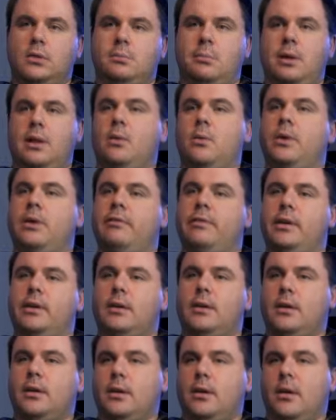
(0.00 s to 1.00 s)
spell weaving.
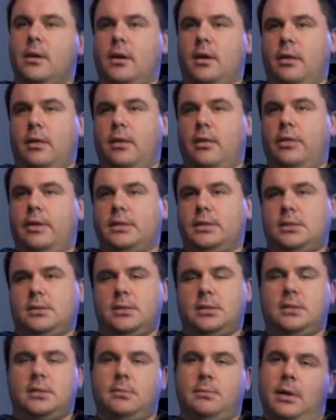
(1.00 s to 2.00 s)
This
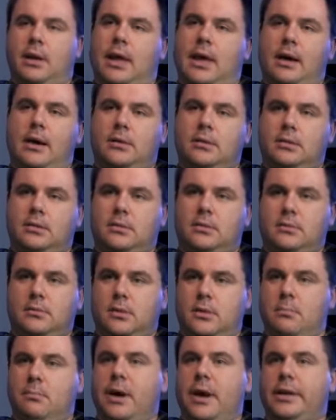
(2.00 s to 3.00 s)
system allows
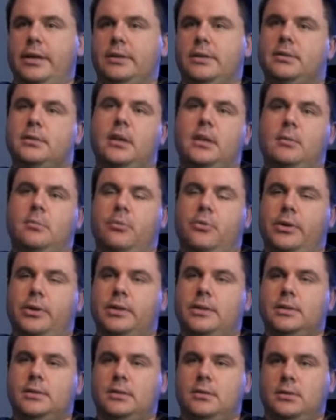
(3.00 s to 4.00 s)
the mages and the
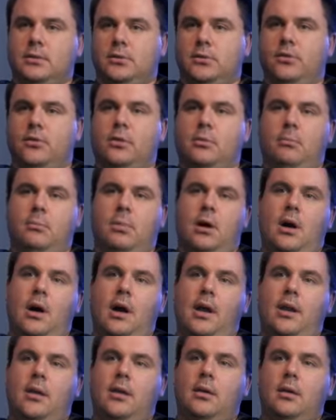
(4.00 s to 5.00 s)
priests to
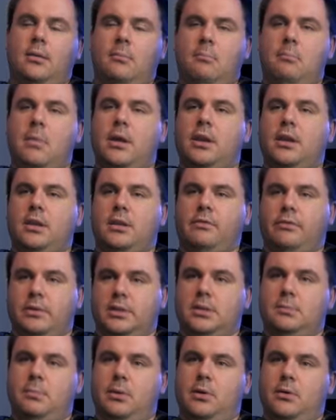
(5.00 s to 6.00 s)
combine many
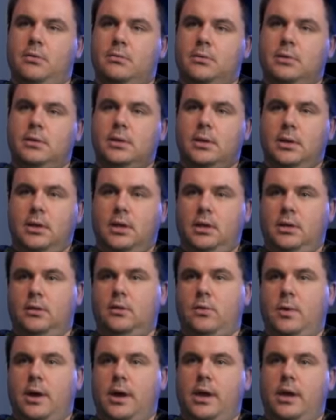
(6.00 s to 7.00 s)
different spells
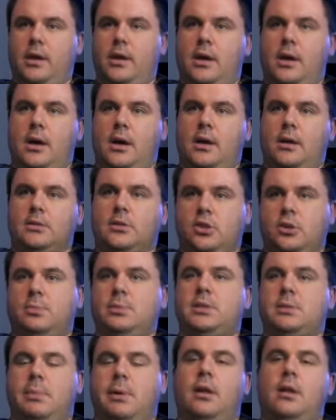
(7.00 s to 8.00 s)
into a uh,
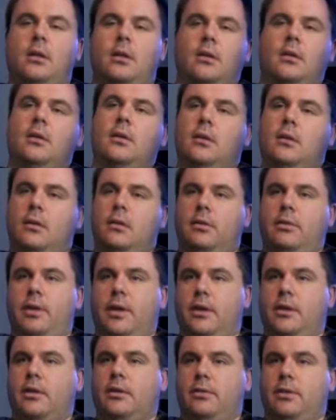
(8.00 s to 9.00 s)
super spell
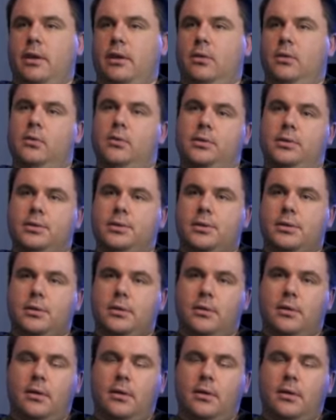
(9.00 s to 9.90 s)
that you can then launch.